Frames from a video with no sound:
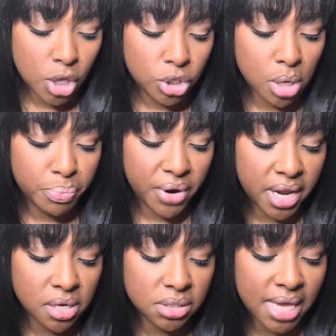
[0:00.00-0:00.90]
Your
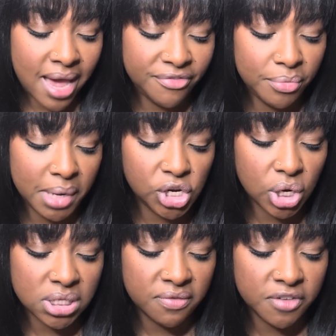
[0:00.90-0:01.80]
prayers,
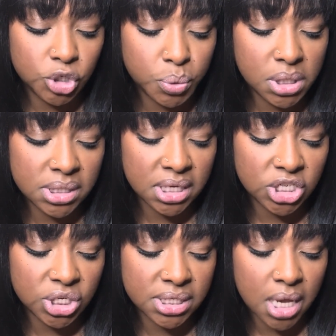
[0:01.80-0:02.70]
affirmations, and
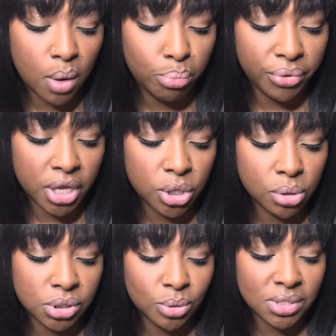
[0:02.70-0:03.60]
visualizations help bring
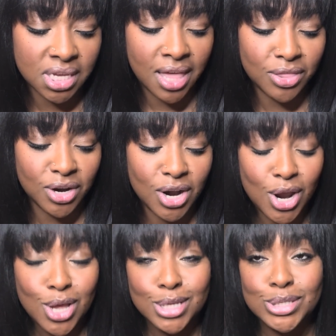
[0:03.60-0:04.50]
you two together.
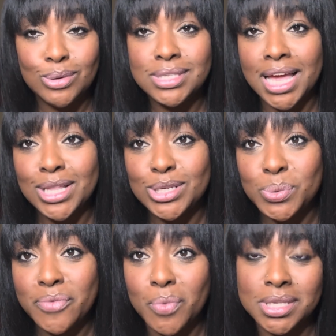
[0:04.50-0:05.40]
So Taylor
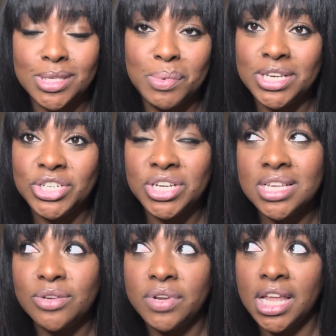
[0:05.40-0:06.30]
Swift wants to be,
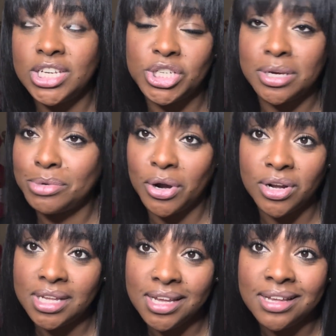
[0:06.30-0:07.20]
she's a relationship
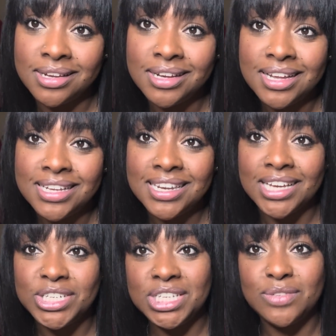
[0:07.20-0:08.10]
girly.
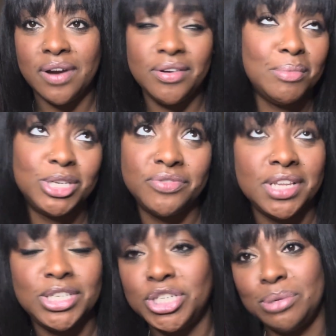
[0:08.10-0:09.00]
Like, she's very much a
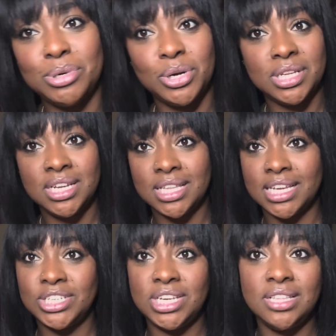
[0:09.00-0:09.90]
relationship girly.
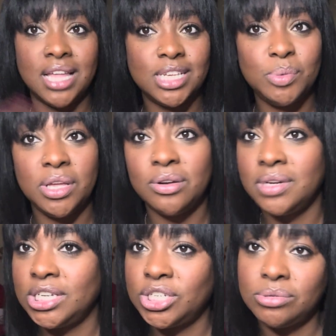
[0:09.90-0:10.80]
Like, she likes being in a
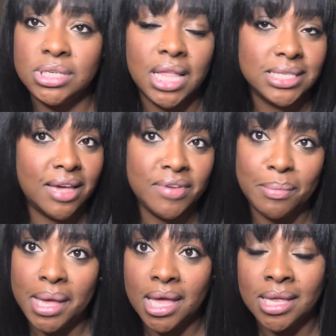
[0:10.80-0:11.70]
relationship. She likes having a
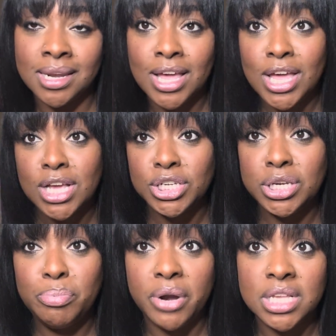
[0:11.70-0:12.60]
man.
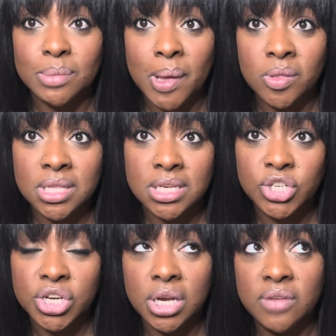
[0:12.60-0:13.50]
She prays about this.
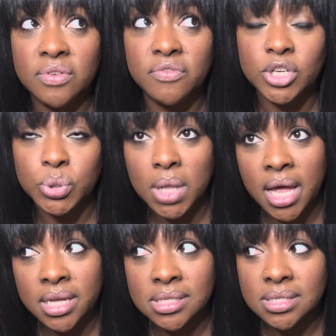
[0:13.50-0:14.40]
She could even
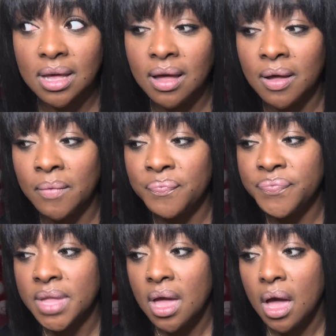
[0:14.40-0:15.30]
visualize
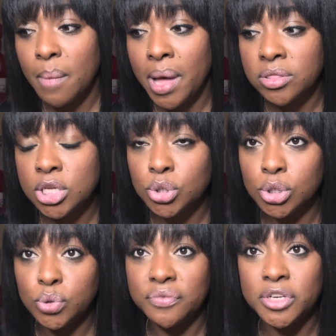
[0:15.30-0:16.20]
about this, or
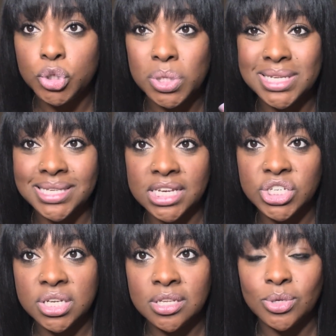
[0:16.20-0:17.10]
do
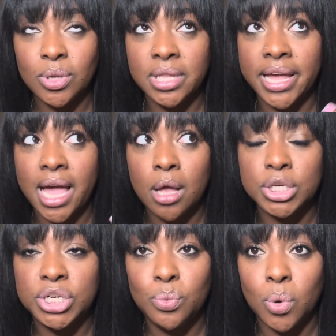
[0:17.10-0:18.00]
visualizations on like how
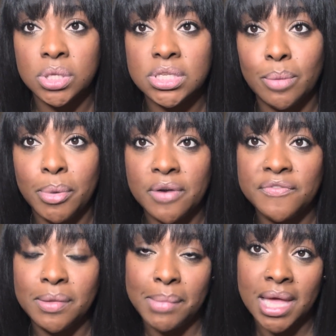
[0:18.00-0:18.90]
she wants the
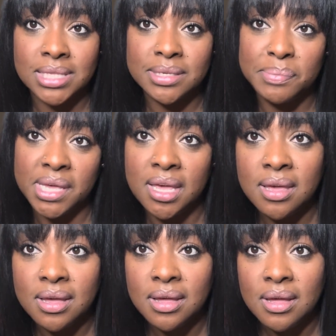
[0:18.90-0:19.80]
perfect man to
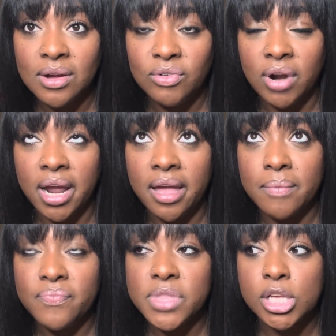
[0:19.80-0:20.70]
be,
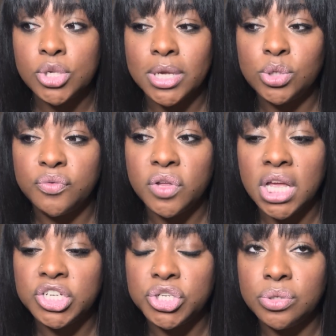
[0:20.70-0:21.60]
right? So I do feel
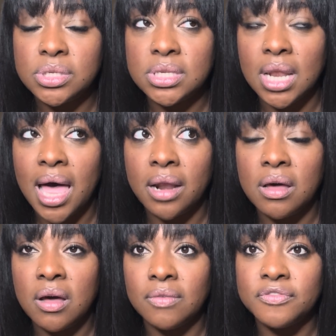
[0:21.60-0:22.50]
like she uses a lot
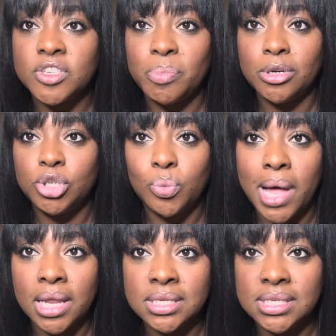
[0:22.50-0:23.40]
of
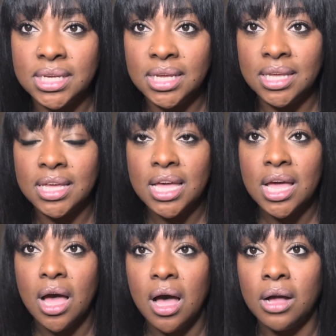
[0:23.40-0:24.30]
spirituality,
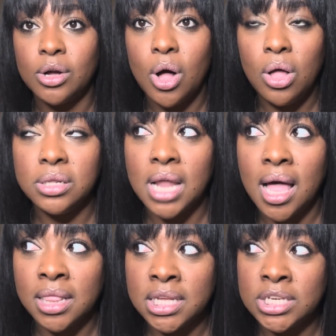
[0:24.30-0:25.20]
occult
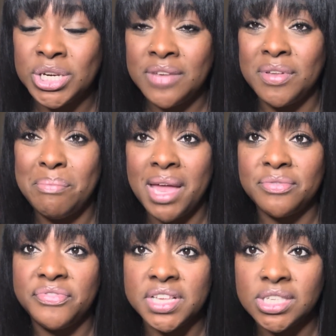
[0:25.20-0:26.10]
knowledge, even
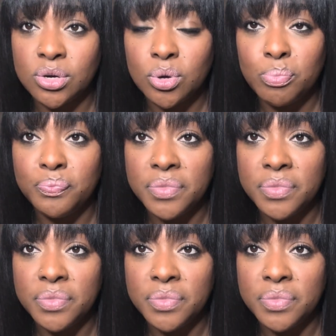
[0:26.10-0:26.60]
metaphysical